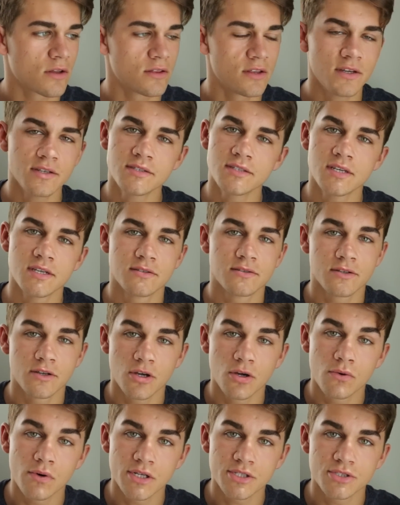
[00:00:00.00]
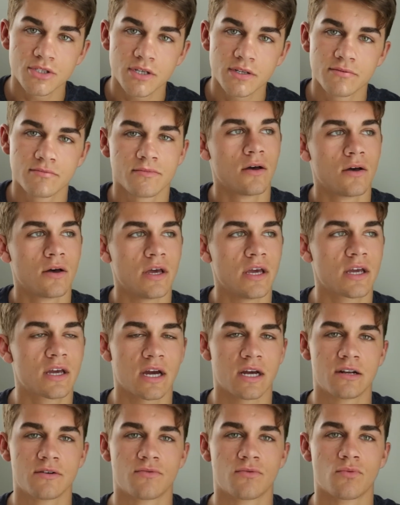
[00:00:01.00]
This is a good question. It
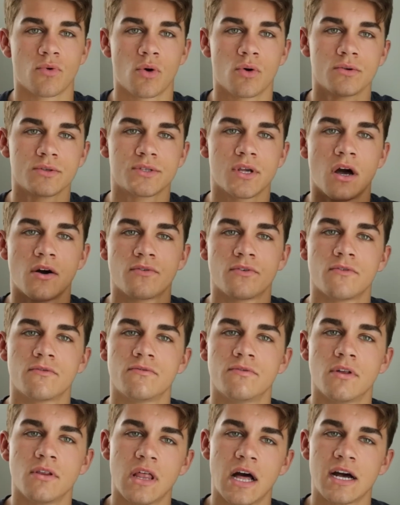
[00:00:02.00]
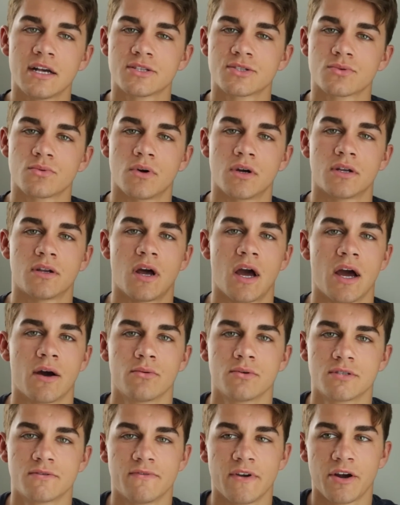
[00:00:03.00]
kind of rolls off of the last one. I
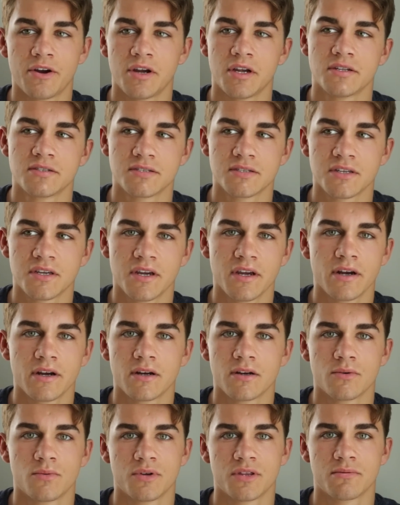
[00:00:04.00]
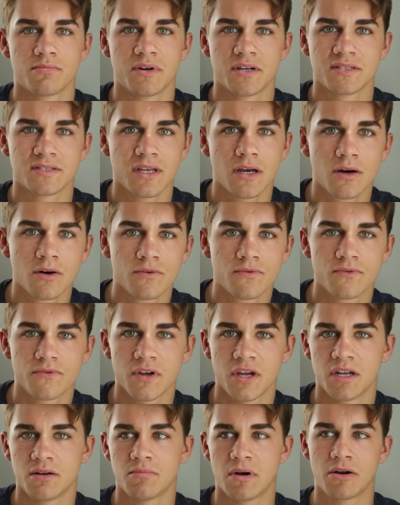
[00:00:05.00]
was very insecure with myself
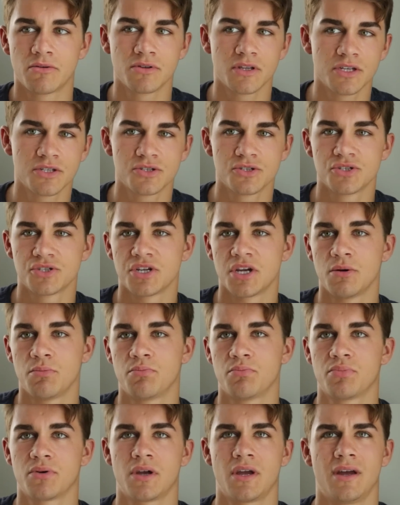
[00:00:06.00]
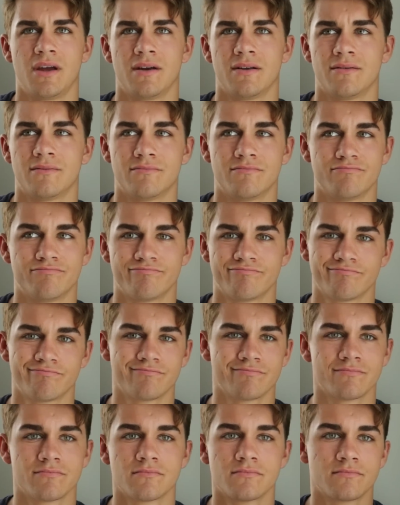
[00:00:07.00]
and my relationship, and
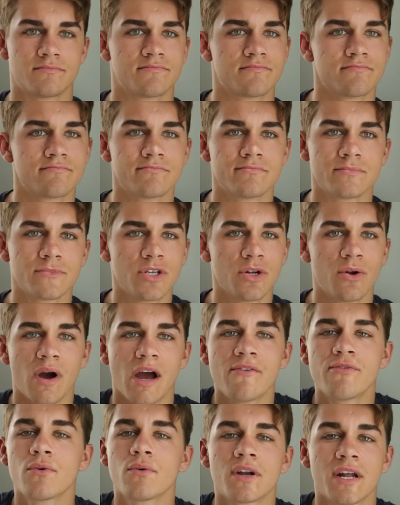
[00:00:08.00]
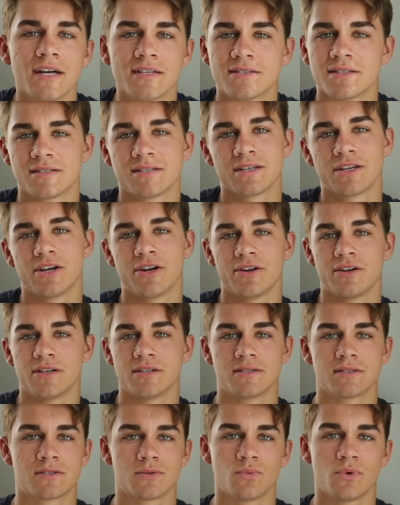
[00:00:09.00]
you know, everyone has
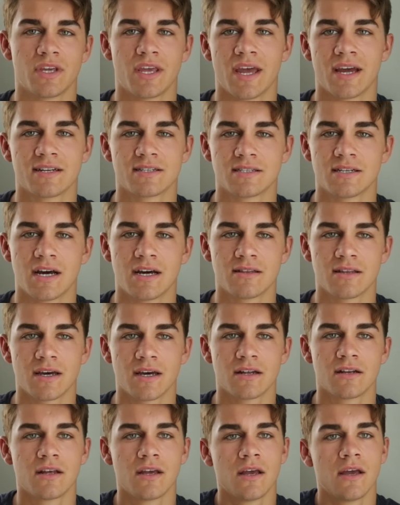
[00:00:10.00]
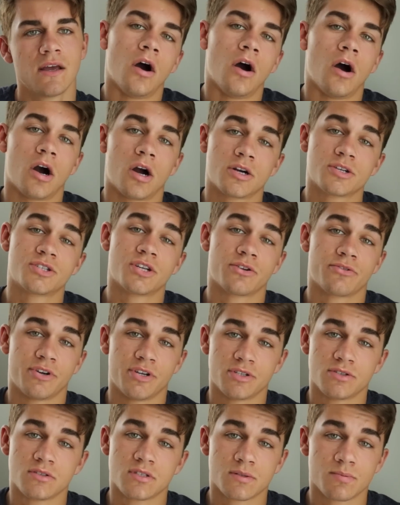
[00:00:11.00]
insecurities. We can't deny that. Our
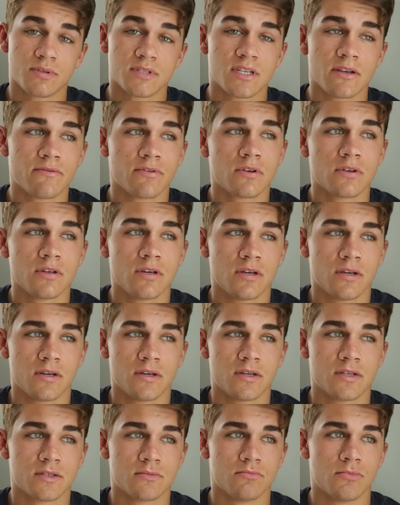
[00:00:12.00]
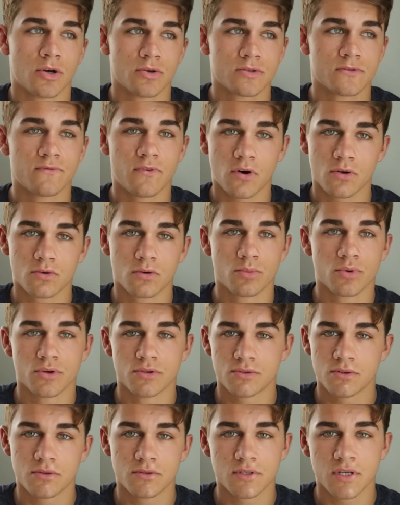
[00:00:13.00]
generation specifically is most
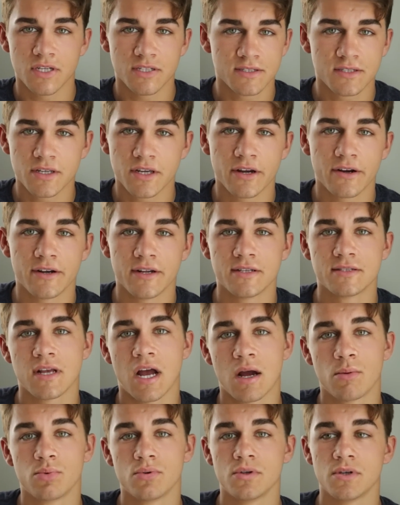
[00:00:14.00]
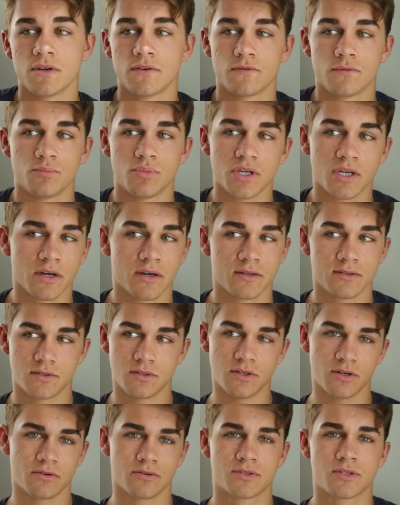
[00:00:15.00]
vulnerable to insecurities, I believe, because
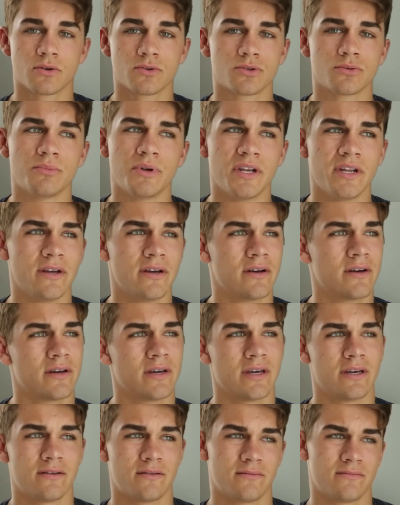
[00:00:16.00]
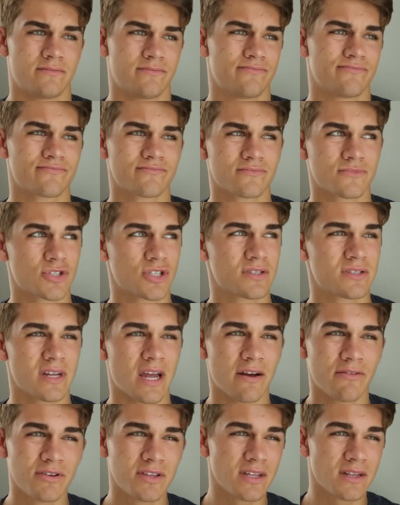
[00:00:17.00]
you know, social media and
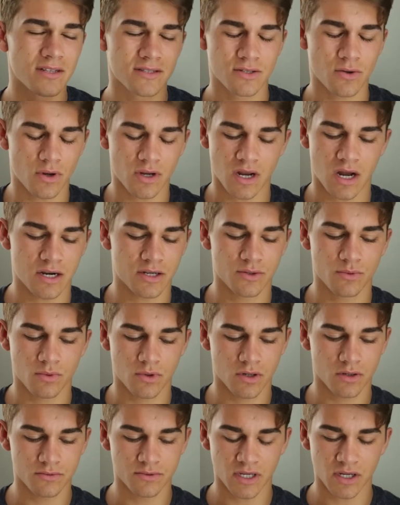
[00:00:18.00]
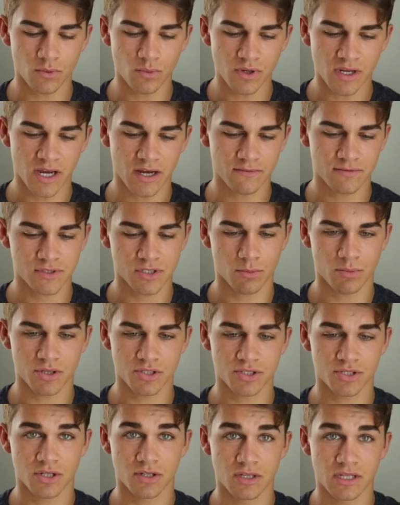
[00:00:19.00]
just everything that's going on in the world, like we have so
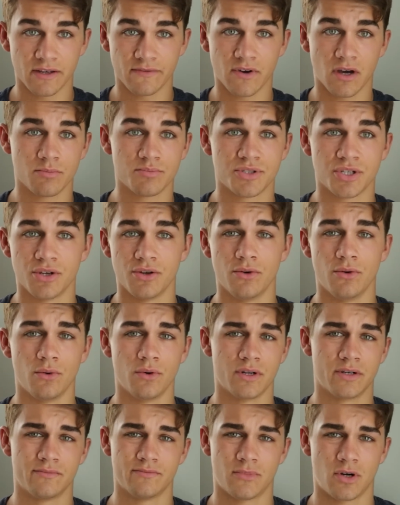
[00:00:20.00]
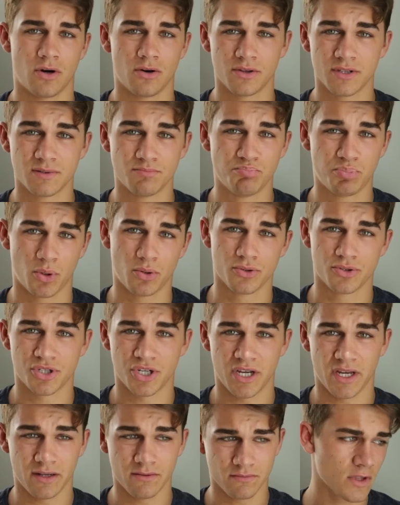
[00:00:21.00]
much to live up to and all this
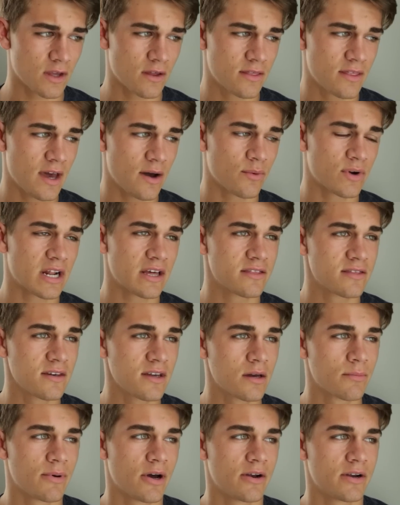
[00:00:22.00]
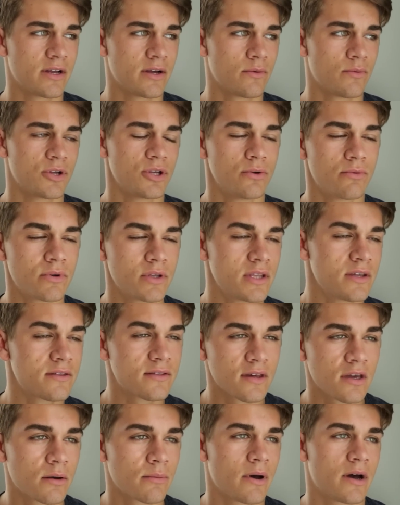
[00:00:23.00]
bullshit that when I think about it, when you really
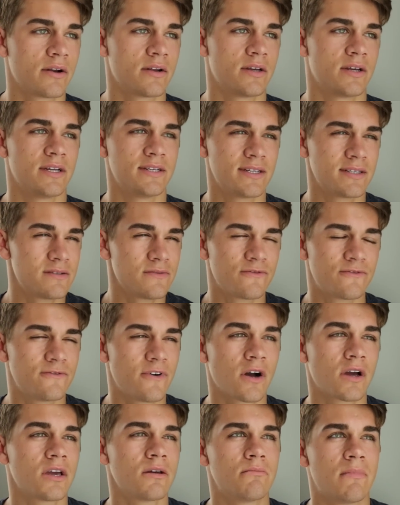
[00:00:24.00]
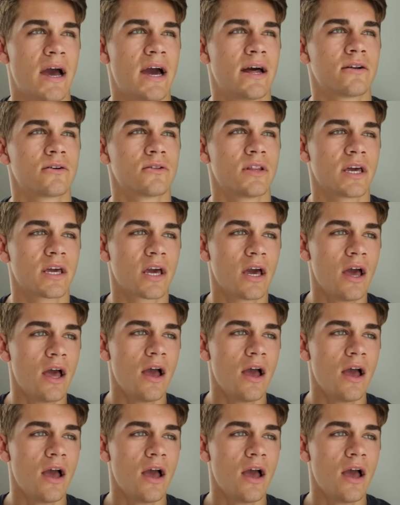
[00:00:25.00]
think about it, it doesn't fucking matter. Like